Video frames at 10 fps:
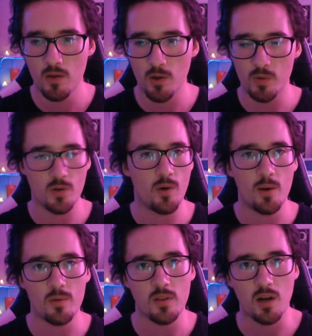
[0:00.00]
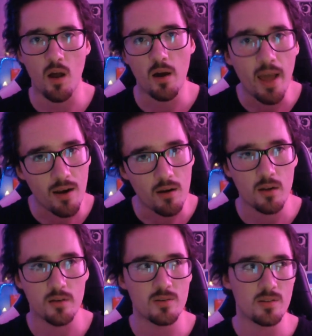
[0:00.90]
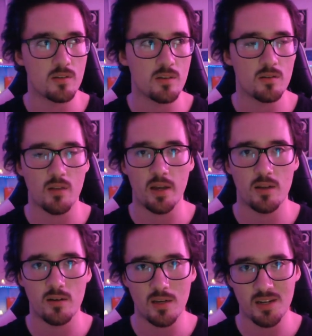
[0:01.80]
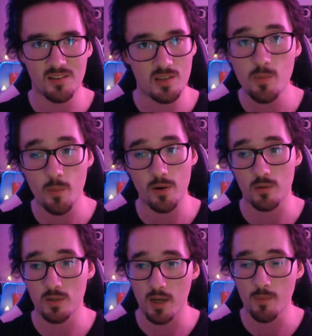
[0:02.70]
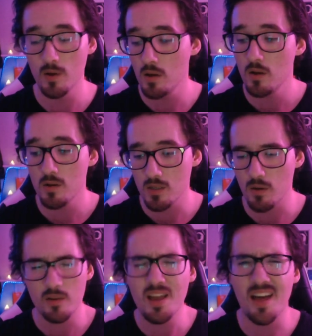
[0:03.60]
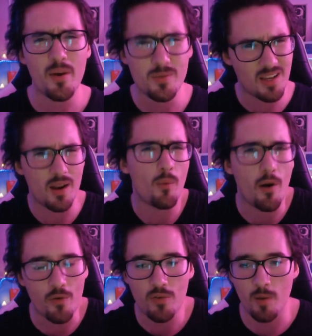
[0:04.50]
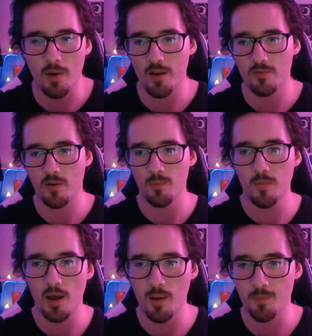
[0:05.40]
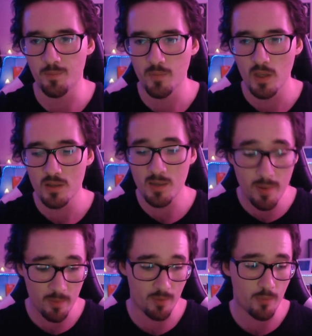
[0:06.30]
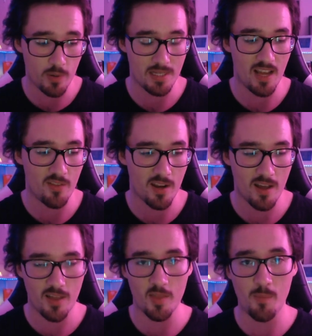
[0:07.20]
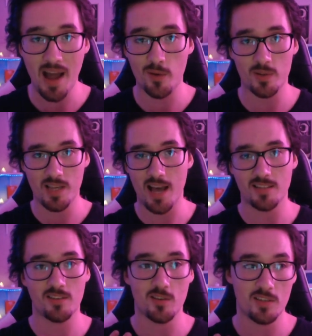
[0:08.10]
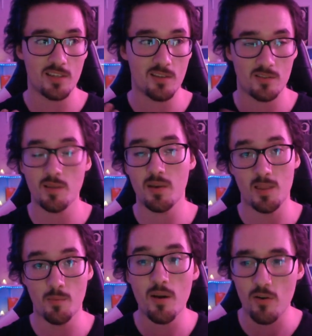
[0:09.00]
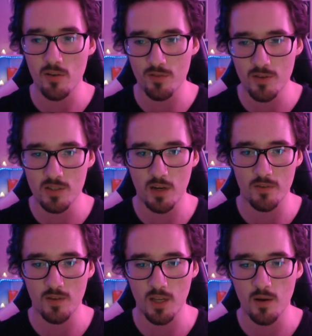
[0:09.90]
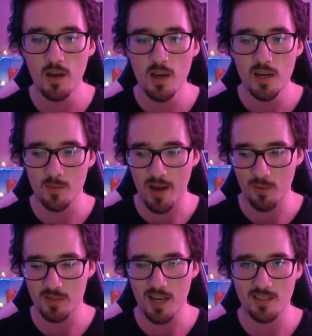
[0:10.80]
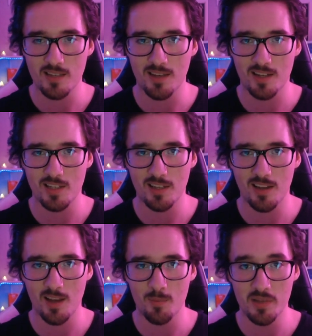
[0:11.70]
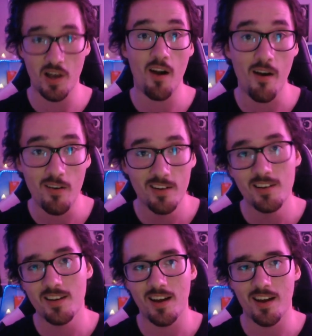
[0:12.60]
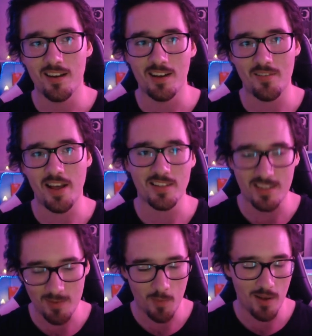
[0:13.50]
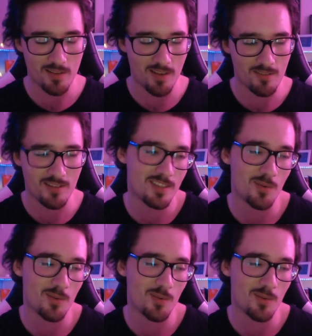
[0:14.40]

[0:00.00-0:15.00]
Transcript: is all right with the Clark Kent and who isn't just like needing the Superman all the time. So yeah, that was kind of where I was coming at it from. Some people pointed out that the backwards S, so you see me in the mirror in the first half of the video, the backwards S is actually Bizarro, kind of anti-Superman, so that was